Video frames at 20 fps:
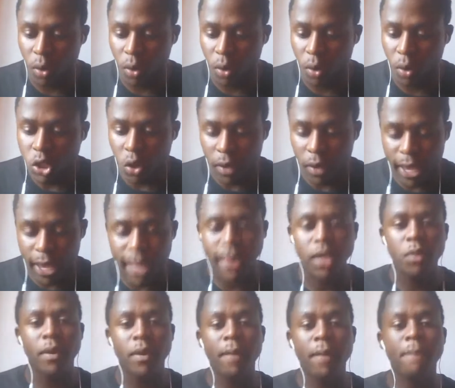So
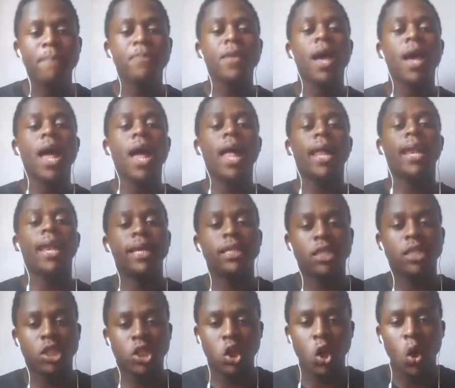anyway,
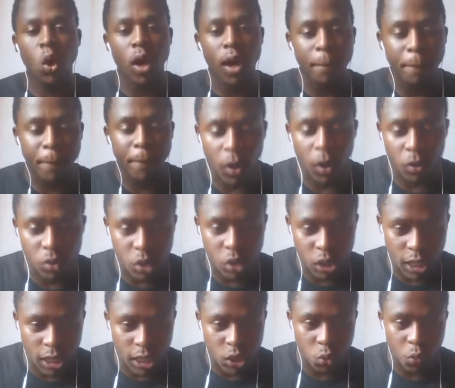let's talk about
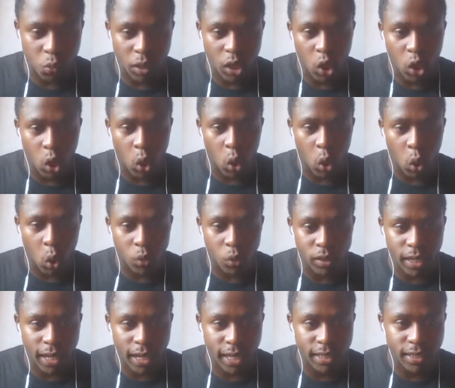as we go on,
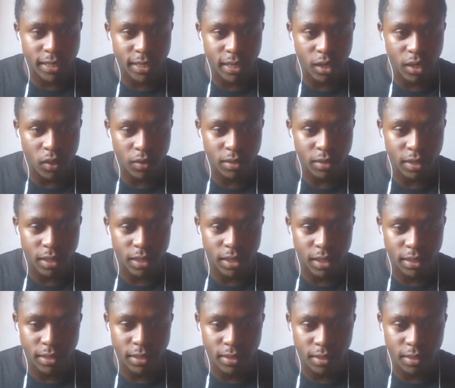guys, because there's
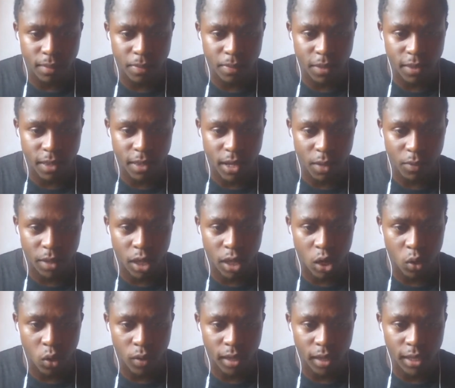something that I want to
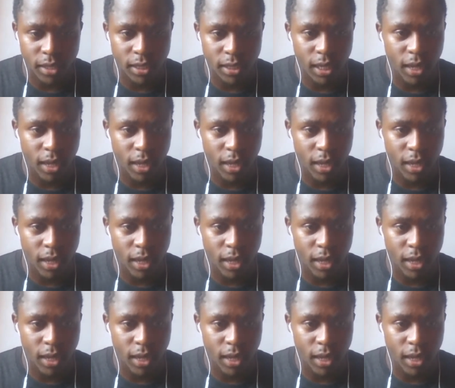look at here.